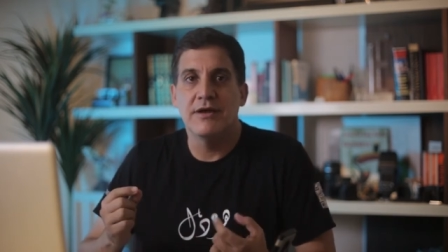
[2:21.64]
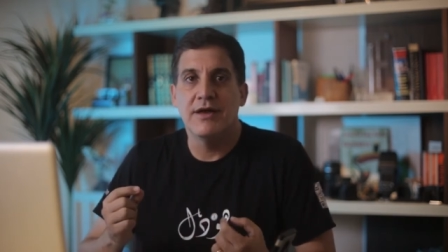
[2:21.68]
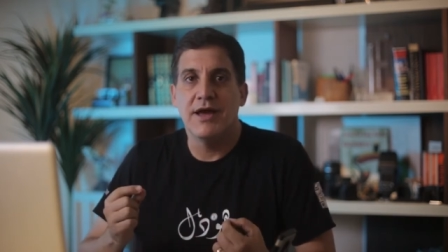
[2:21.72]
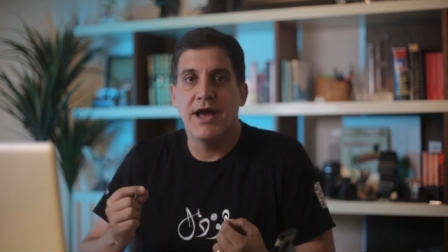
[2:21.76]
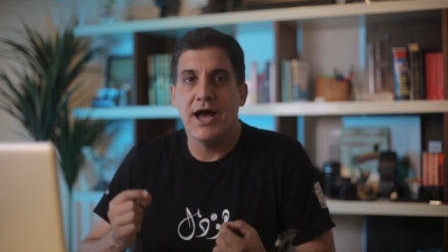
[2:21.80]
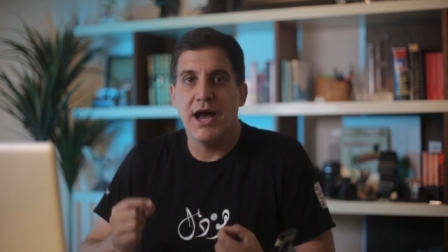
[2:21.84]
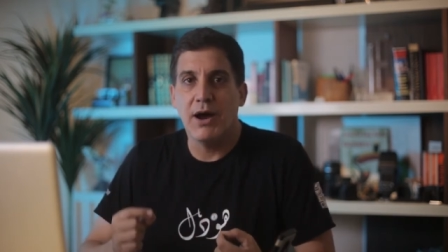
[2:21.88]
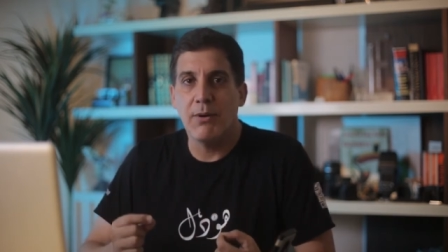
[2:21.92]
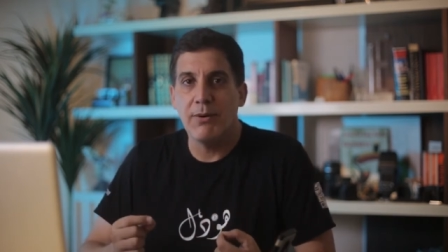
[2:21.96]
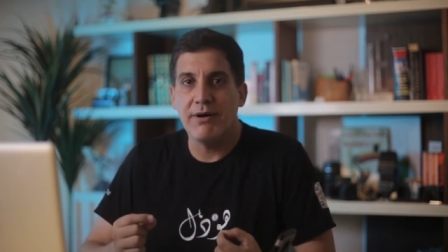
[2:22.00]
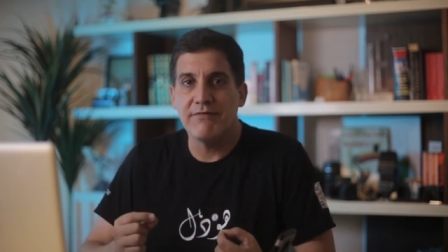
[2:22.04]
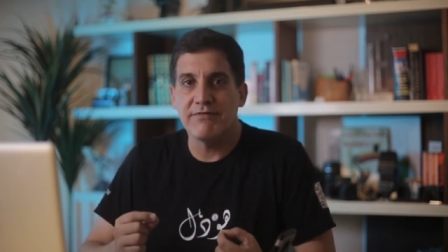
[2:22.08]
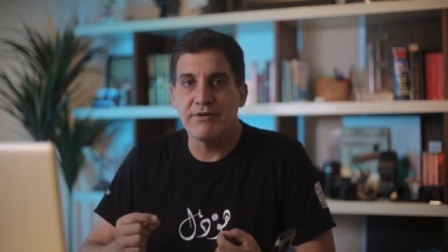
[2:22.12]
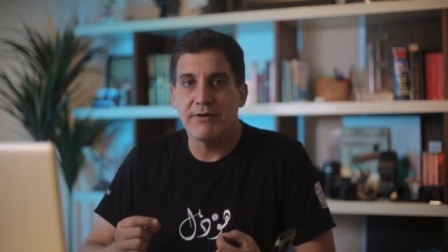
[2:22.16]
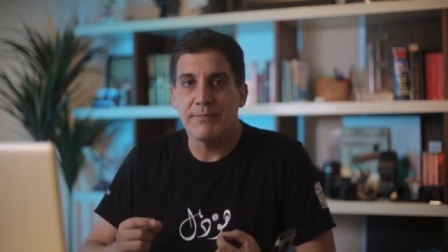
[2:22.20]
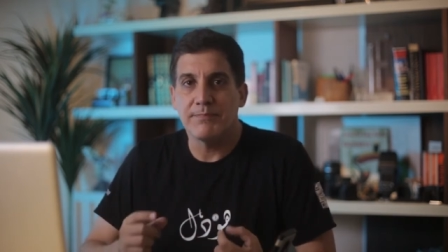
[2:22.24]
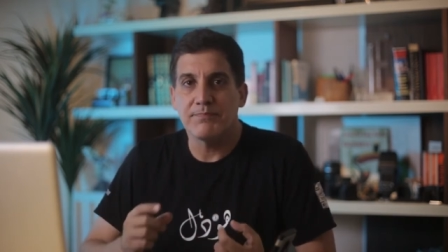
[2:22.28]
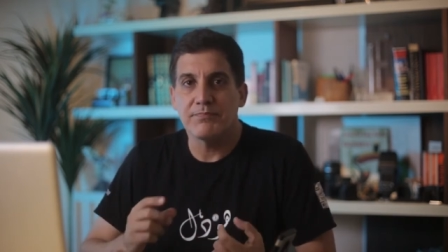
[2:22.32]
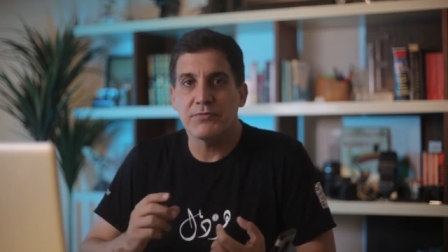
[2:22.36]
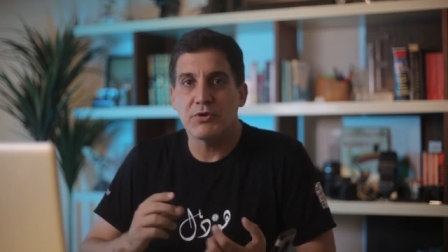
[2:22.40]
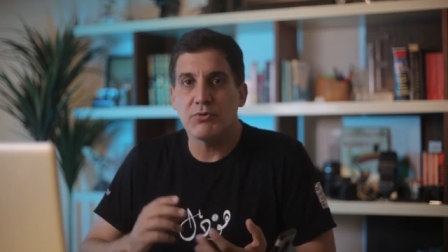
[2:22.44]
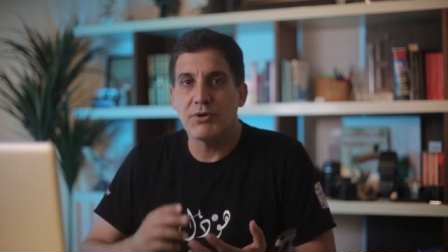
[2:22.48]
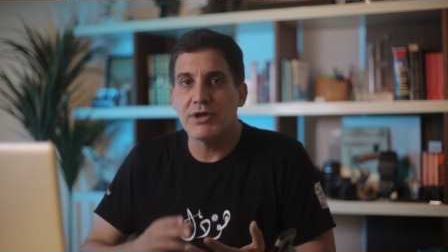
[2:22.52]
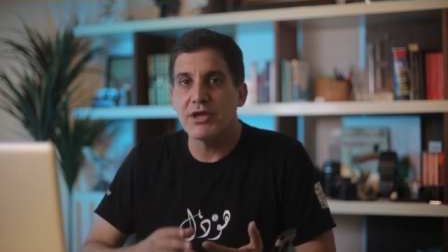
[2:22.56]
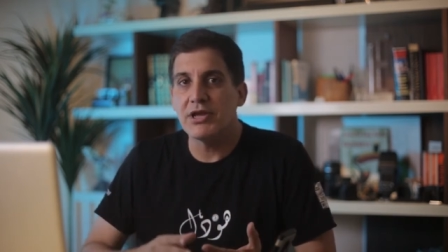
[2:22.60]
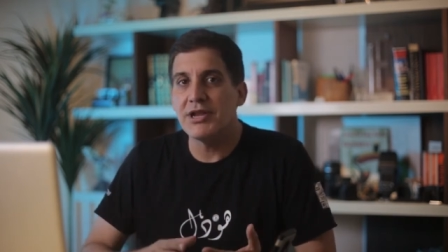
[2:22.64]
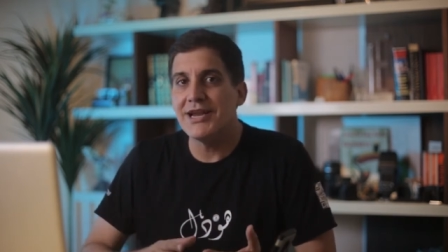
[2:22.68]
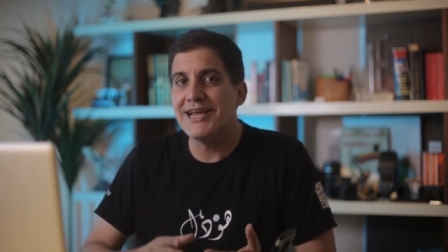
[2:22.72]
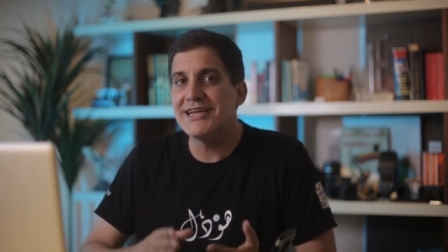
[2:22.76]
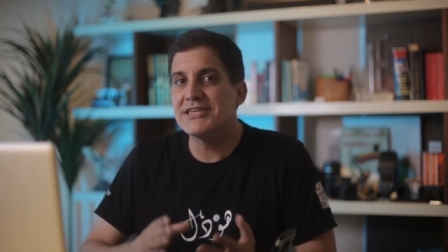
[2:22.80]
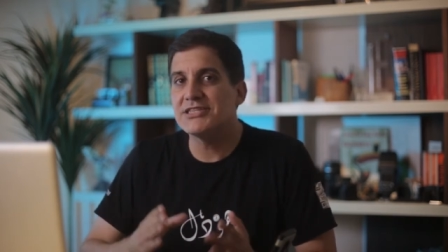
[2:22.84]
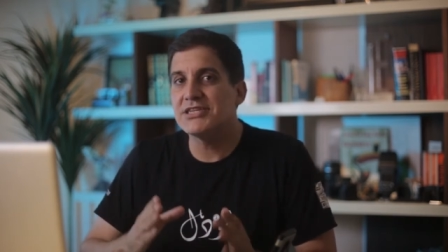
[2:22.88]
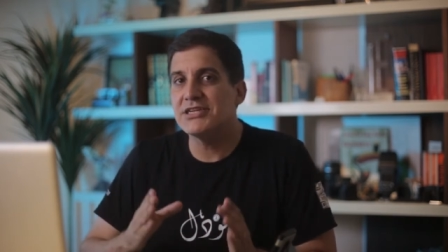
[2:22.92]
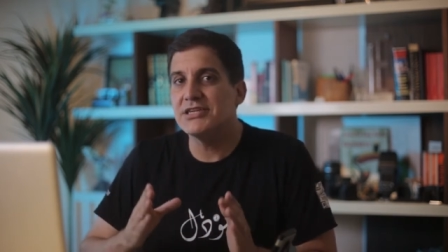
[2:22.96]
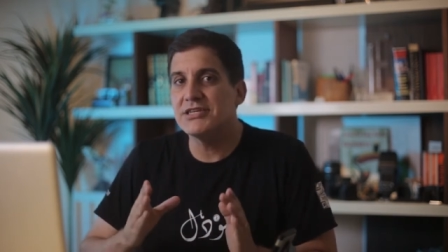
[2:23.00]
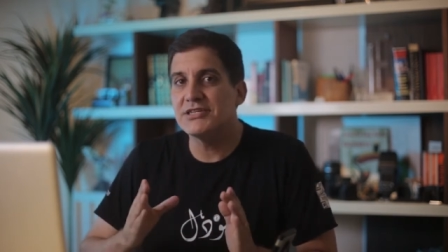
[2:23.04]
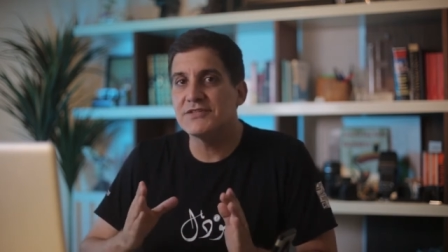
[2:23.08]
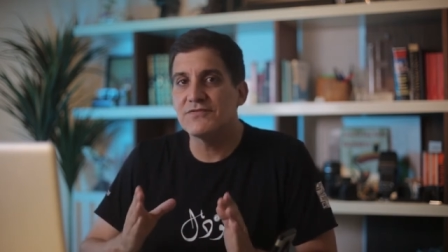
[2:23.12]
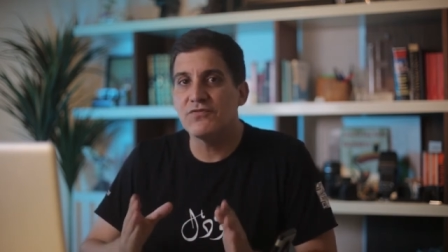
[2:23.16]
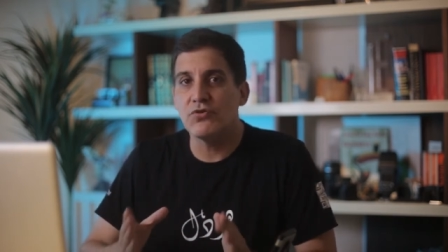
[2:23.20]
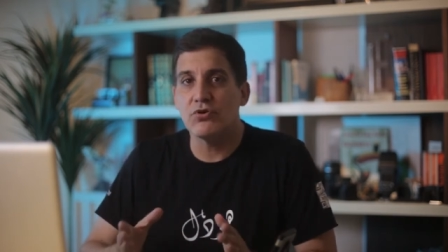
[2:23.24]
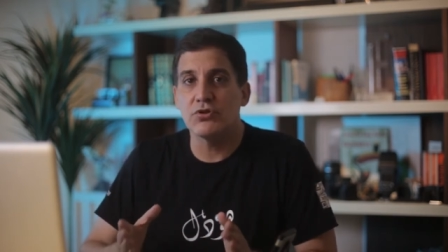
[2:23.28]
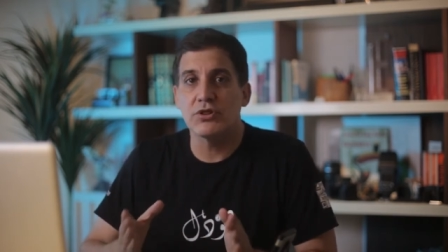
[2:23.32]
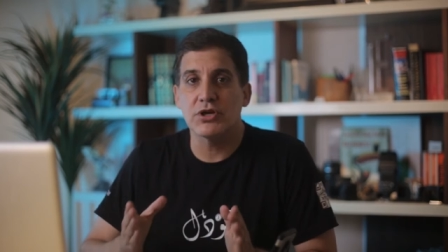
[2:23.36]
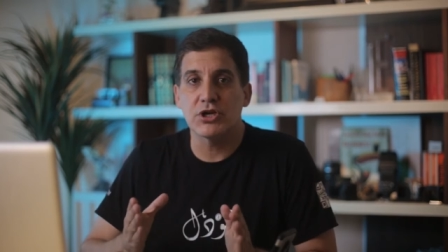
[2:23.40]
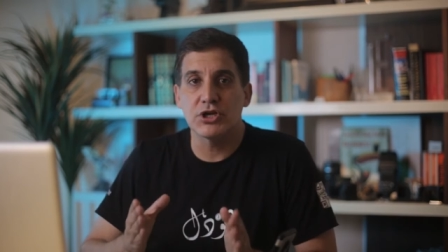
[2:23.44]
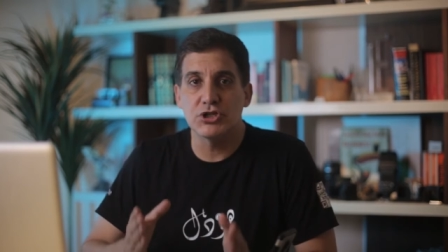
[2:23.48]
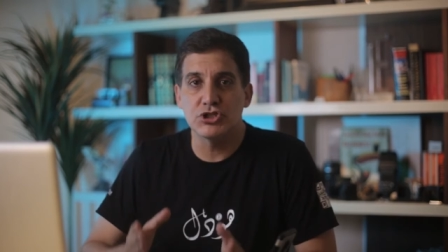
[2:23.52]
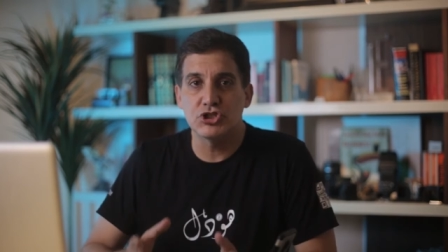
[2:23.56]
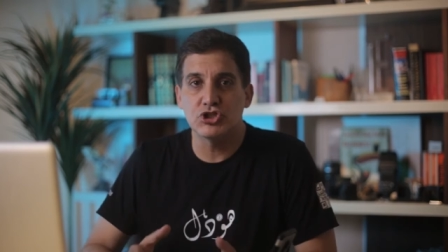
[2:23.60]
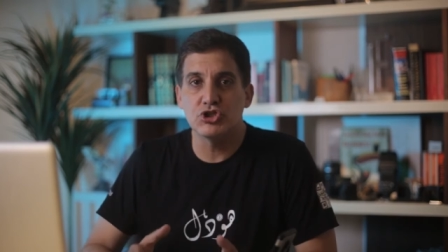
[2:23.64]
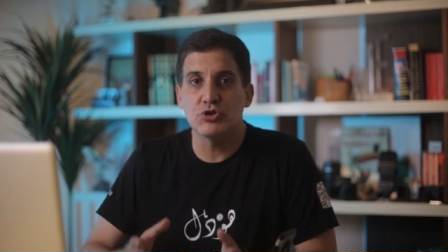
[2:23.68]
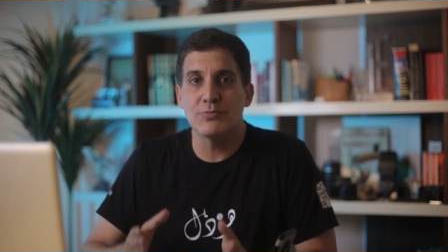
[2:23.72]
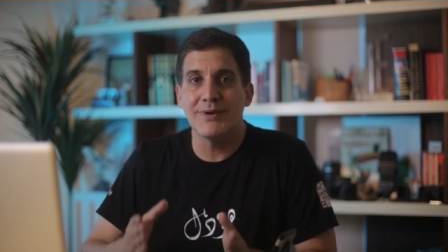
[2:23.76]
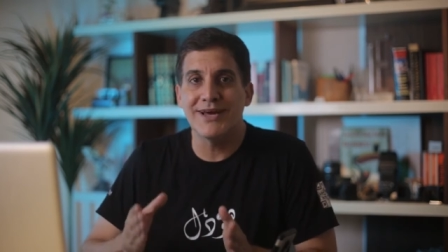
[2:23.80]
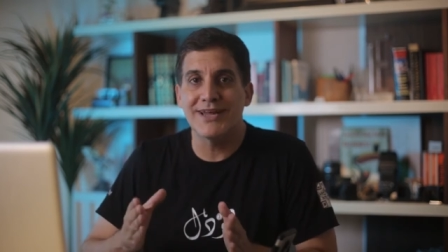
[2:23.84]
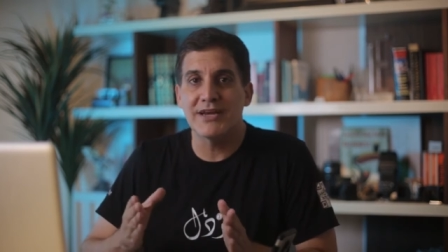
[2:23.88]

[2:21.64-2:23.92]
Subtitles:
However, regulation is for the consumer